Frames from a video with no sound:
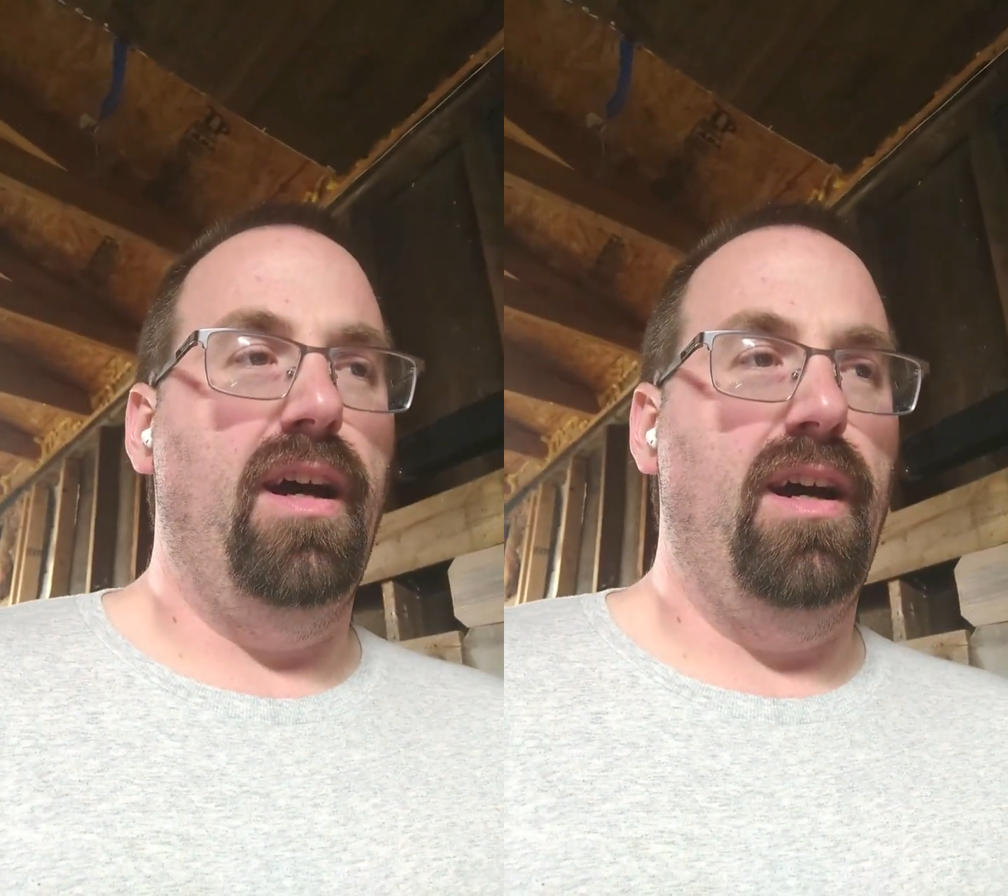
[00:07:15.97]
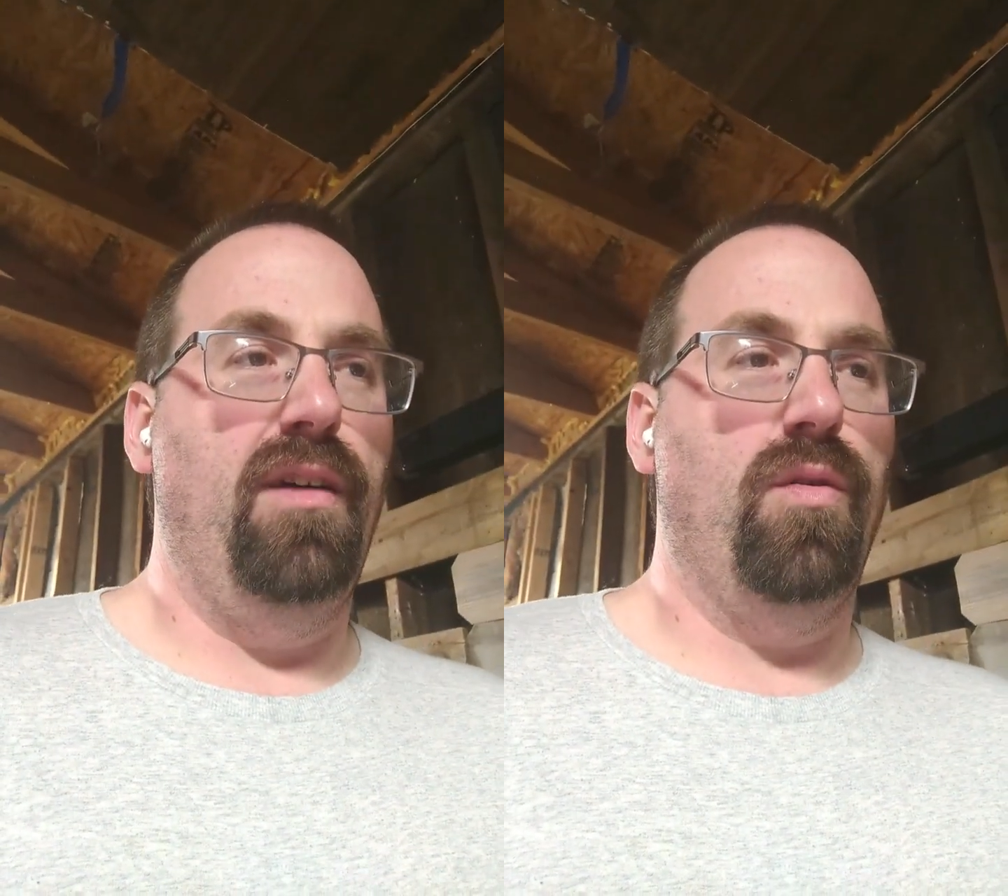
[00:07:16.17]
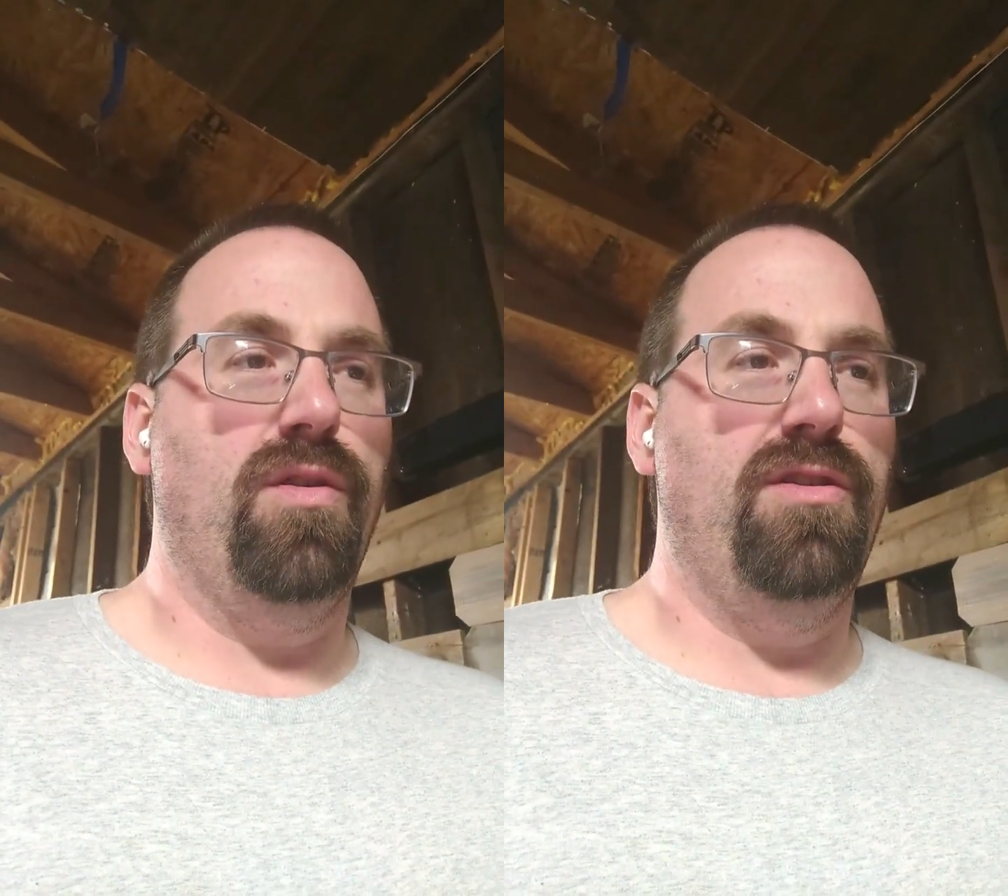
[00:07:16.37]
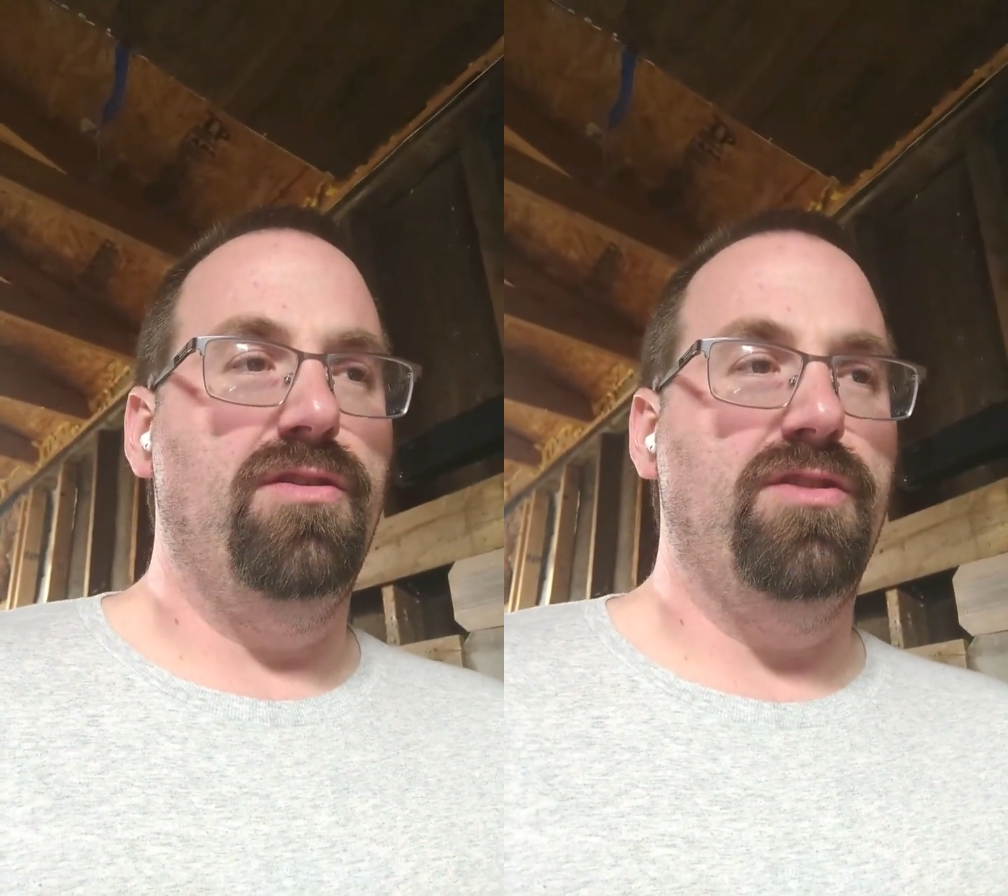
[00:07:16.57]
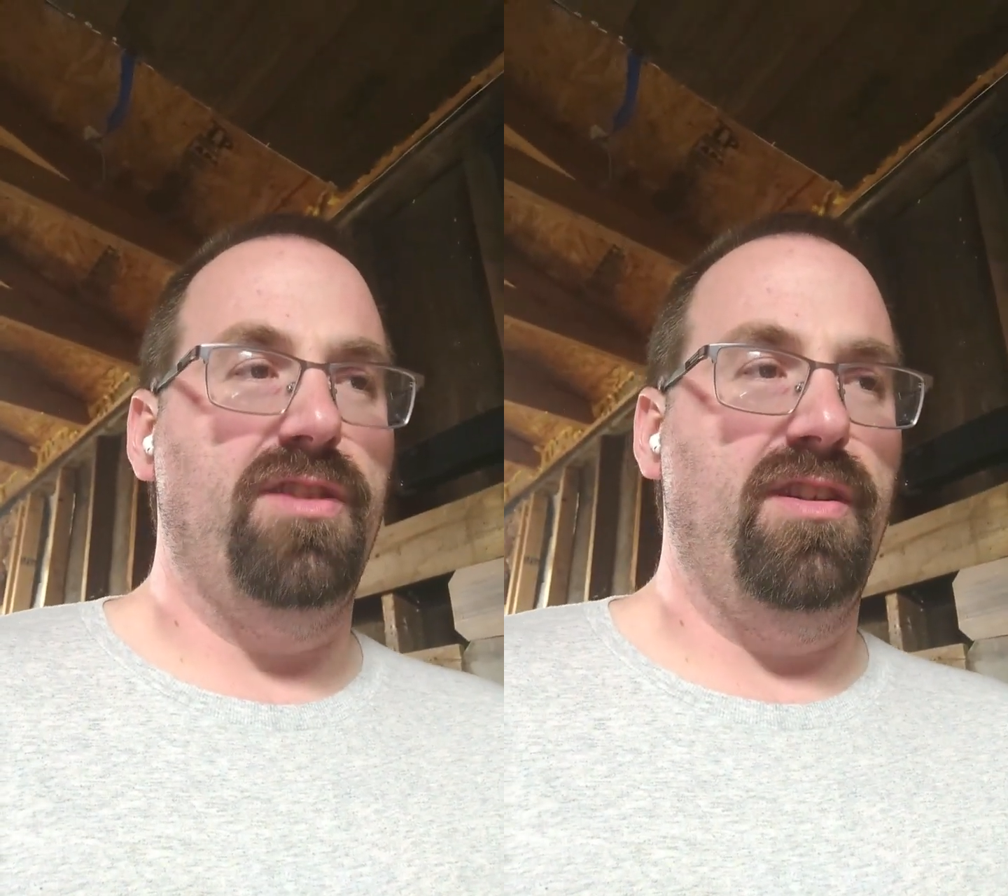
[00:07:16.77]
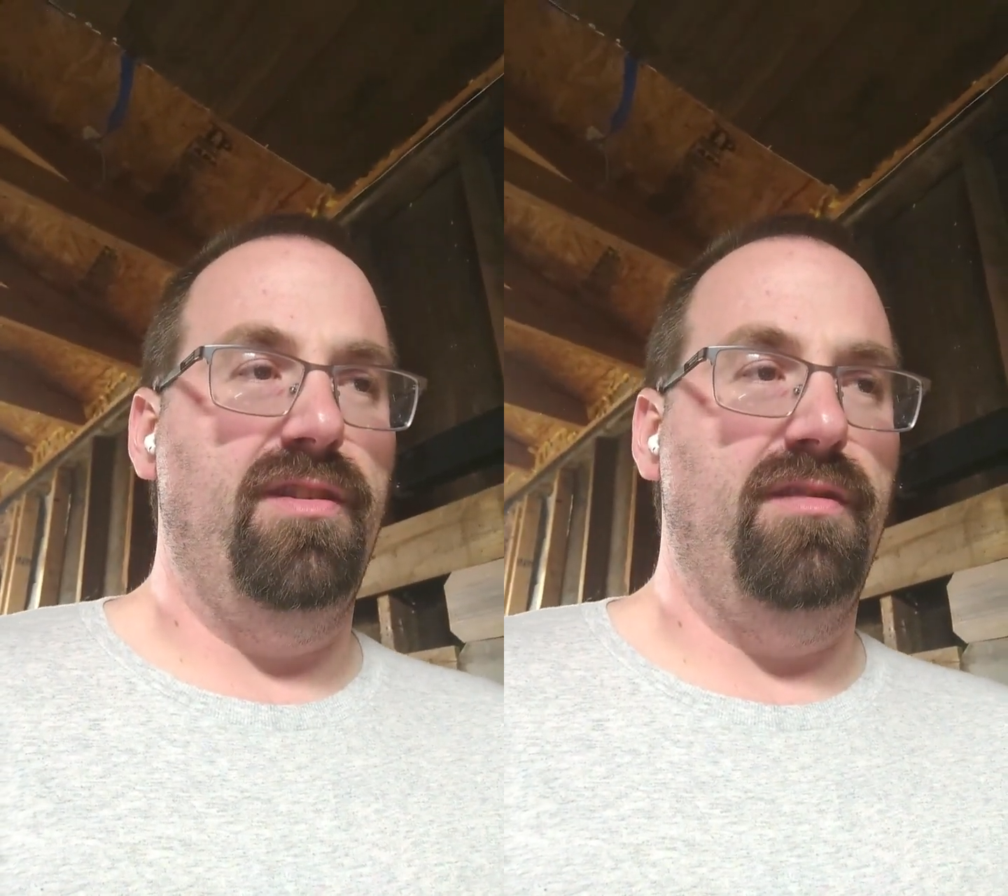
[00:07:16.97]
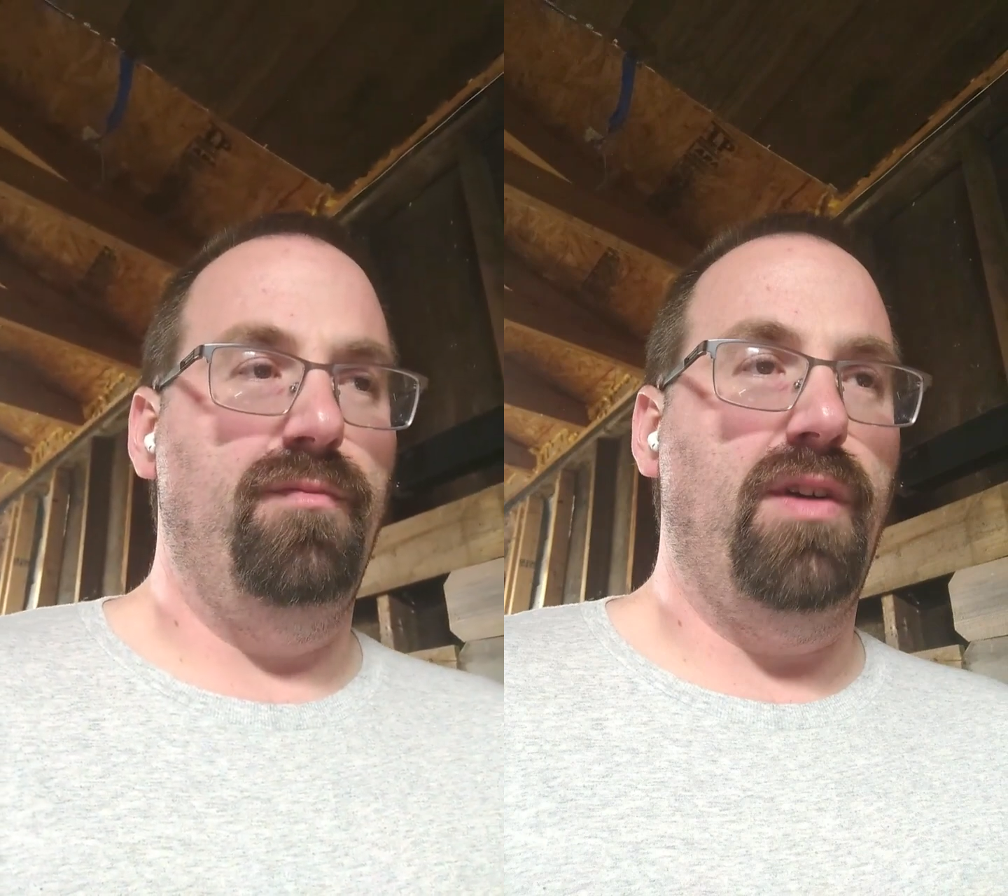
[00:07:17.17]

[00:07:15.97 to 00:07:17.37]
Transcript: orders and